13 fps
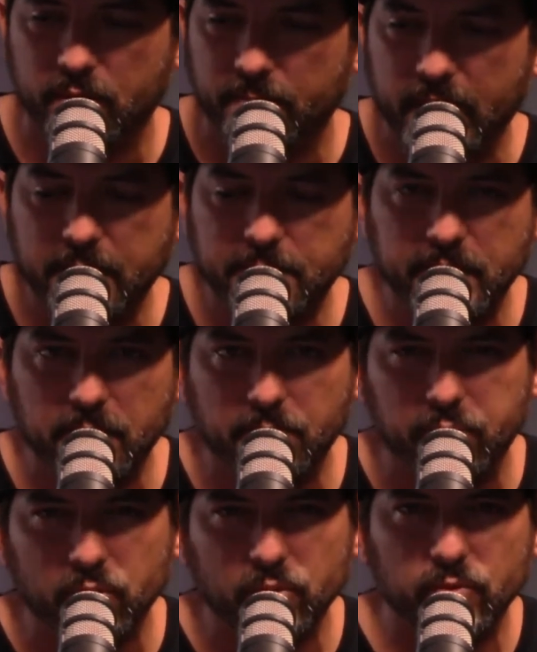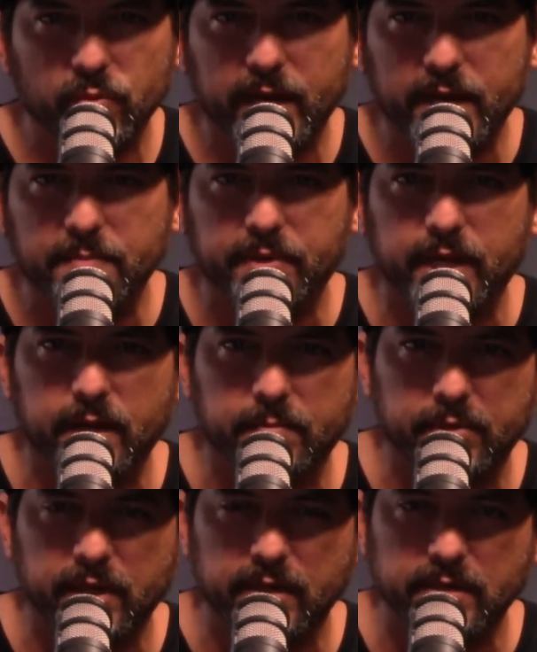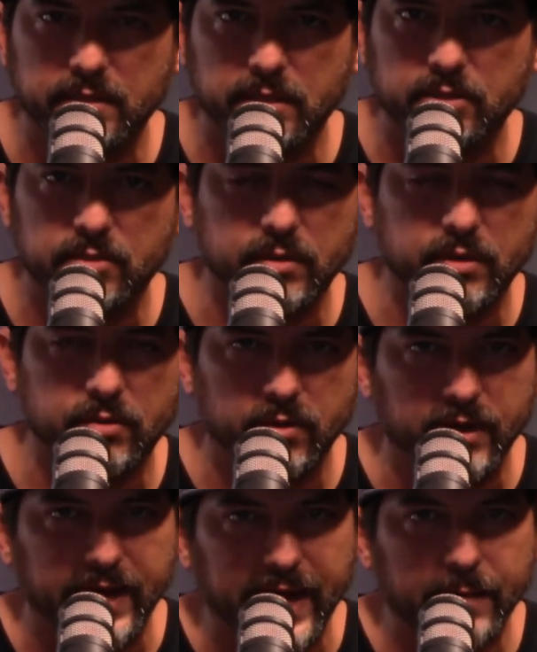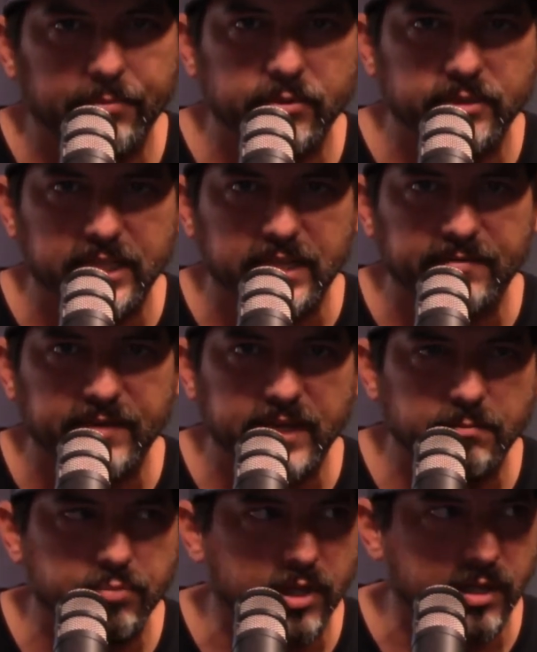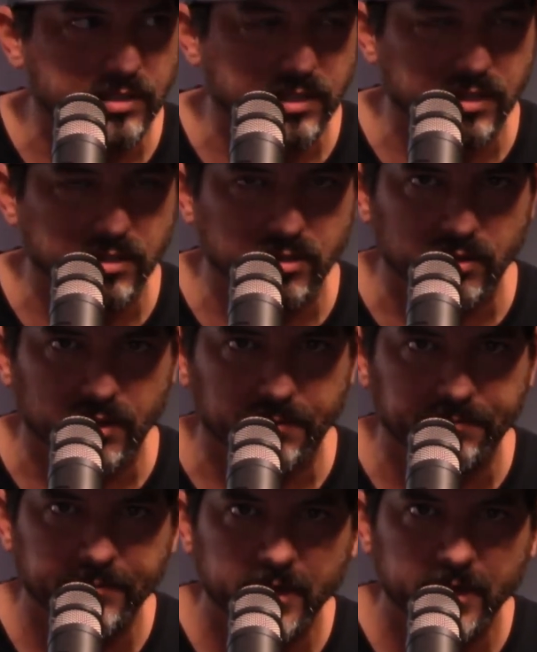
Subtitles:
and maybe a Blu-ray player plugs into it, or an Apple TV plugs into it.